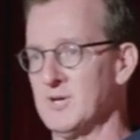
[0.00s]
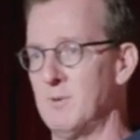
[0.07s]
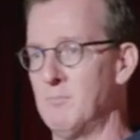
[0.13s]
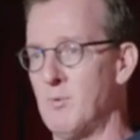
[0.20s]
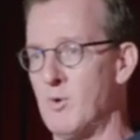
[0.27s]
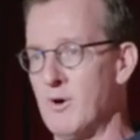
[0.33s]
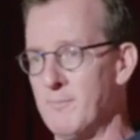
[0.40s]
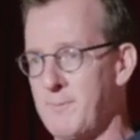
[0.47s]
so
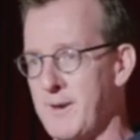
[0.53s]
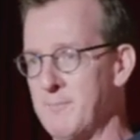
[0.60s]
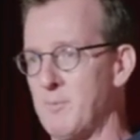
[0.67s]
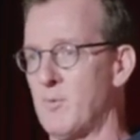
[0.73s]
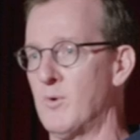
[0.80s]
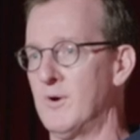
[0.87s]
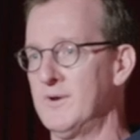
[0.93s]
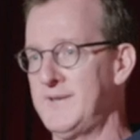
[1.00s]
more
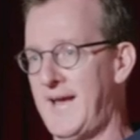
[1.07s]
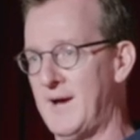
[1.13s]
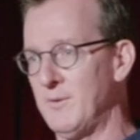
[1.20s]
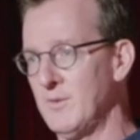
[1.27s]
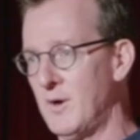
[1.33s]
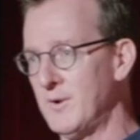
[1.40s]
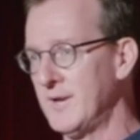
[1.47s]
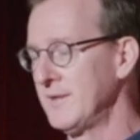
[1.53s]
people were
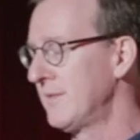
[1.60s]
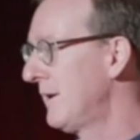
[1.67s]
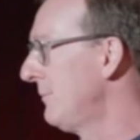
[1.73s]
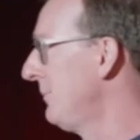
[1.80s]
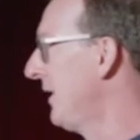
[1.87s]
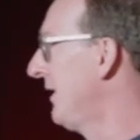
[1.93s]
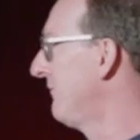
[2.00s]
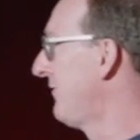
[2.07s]
downloading
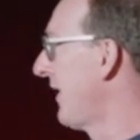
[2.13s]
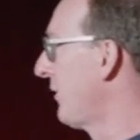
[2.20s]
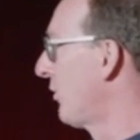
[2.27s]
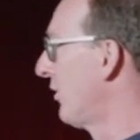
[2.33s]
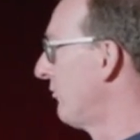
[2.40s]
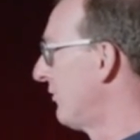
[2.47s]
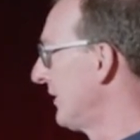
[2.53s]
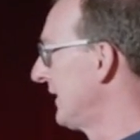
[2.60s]
them if they
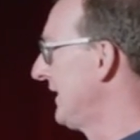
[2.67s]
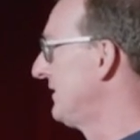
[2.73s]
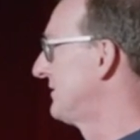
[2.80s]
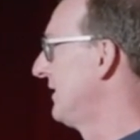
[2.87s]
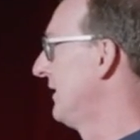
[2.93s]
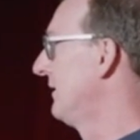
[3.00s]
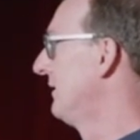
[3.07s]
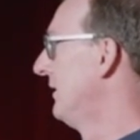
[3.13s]
were
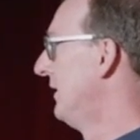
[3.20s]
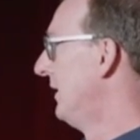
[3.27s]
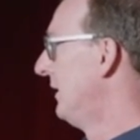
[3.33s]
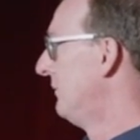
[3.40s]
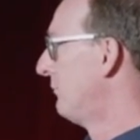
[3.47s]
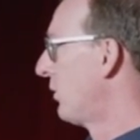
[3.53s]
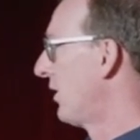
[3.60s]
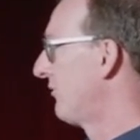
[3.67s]
releasing
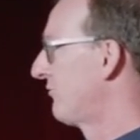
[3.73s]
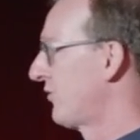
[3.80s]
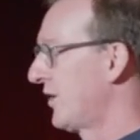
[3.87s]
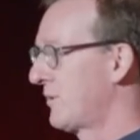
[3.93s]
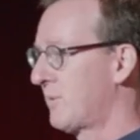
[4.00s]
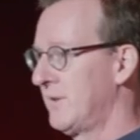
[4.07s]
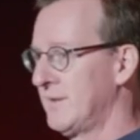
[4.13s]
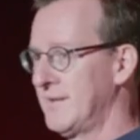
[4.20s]
more
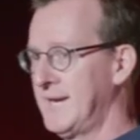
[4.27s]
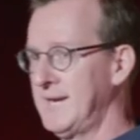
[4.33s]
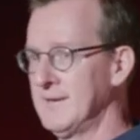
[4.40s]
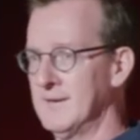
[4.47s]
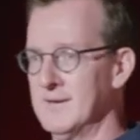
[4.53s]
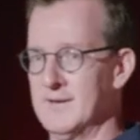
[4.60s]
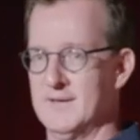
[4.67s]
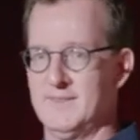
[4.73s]
frequently.
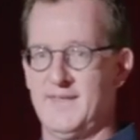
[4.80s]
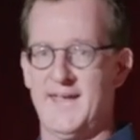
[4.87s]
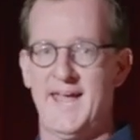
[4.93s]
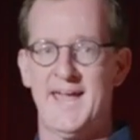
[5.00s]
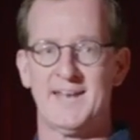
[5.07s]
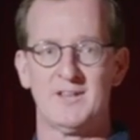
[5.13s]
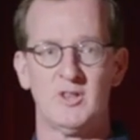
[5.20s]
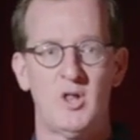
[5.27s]
They
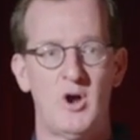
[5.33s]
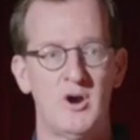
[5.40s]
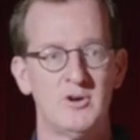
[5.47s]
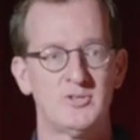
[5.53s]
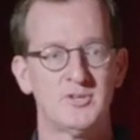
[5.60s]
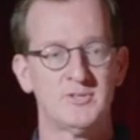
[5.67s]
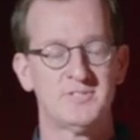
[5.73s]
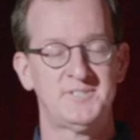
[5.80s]
had
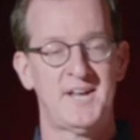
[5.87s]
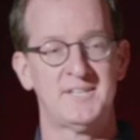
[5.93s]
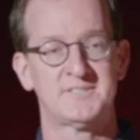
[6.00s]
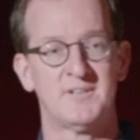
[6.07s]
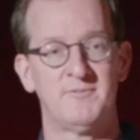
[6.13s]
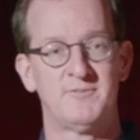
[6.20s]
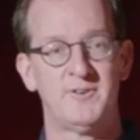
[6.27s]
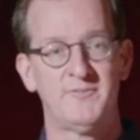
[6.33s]
larger
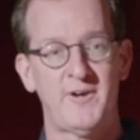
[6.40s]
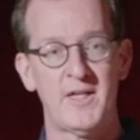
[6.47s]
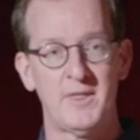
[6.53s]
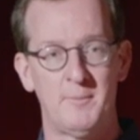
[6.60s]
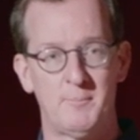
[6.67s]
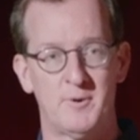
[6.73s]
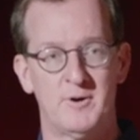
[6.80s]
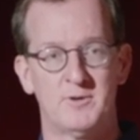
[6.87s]
sets of
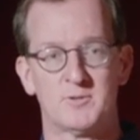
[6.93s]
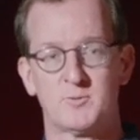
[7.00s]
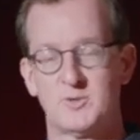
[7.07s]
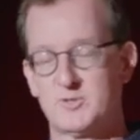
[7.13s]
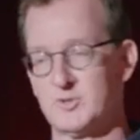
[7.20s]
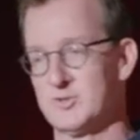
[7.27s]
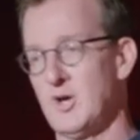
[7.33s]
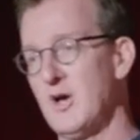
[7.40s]
developers,
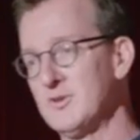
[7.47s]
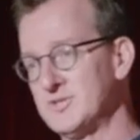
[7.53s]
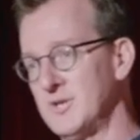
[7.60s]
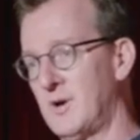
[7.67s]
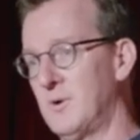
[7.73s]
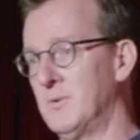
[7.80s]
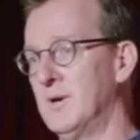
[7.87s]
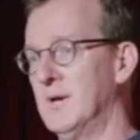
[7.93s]
which is
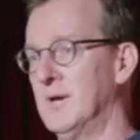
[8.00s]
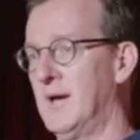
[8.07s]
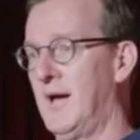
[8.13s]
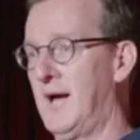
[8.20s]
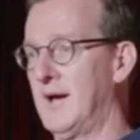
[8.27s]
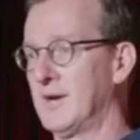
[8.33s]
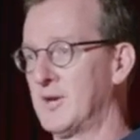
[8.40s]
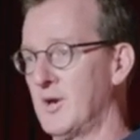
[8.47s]
also
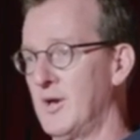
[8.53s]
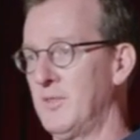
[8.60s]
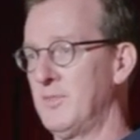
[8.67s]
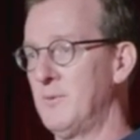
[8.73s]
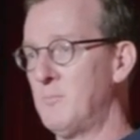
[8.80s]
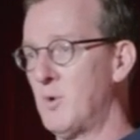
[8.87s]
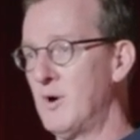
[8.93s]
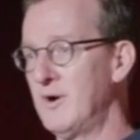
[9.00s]
uh, good.
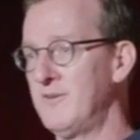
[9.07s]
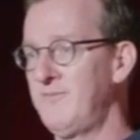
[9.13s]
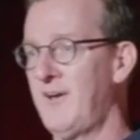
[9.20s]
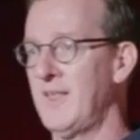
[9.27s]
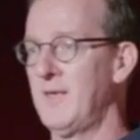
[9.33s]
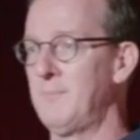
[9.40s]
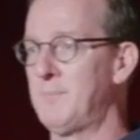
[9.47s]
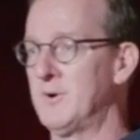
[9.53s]
The more
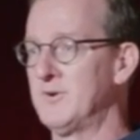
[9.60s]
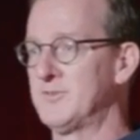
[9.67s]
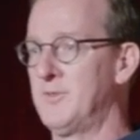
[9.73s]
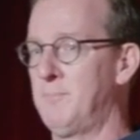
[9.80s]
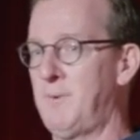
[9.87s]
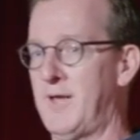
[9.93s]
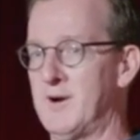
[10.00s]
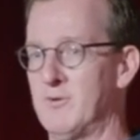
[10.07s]
developers,
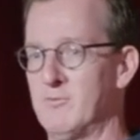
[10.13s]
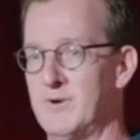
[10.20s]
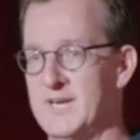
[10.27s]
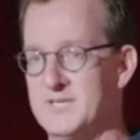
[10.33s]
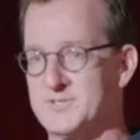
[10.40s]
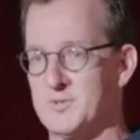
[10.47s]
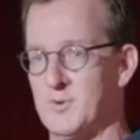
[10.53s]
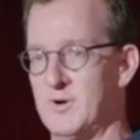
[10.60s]
the better
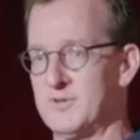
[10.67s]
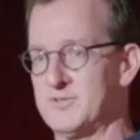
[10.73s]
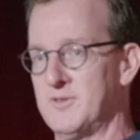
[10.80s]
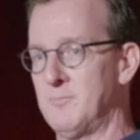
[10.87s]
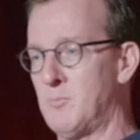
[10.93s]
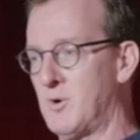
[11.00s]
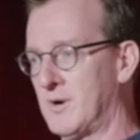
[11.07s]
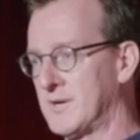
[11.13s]
resourced,
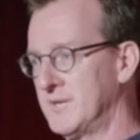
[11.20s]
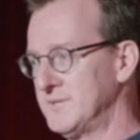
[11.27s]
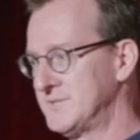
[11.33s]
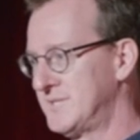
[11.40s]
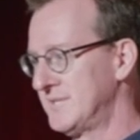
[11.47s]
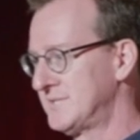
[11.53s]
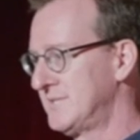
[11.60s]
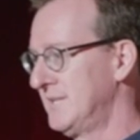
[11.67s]
the more
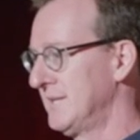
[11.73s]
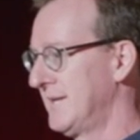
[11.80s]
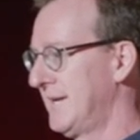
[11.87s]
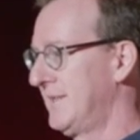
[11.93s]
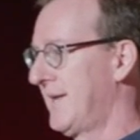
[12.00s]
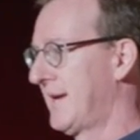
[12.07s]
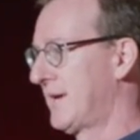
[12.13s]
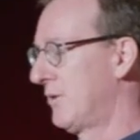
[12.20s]

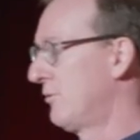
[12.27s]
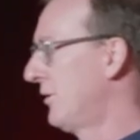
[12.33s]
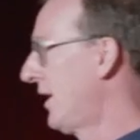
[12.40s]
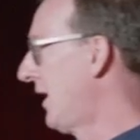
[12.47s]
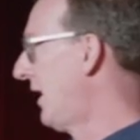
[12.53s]
consistently they could uh,